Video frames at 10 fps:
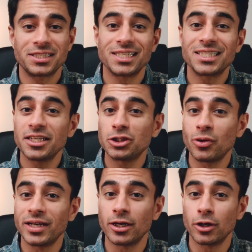consider
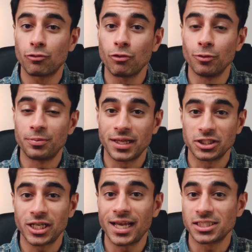joining a group that
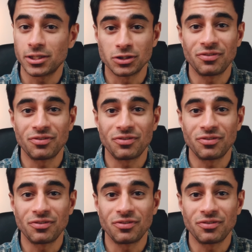shares those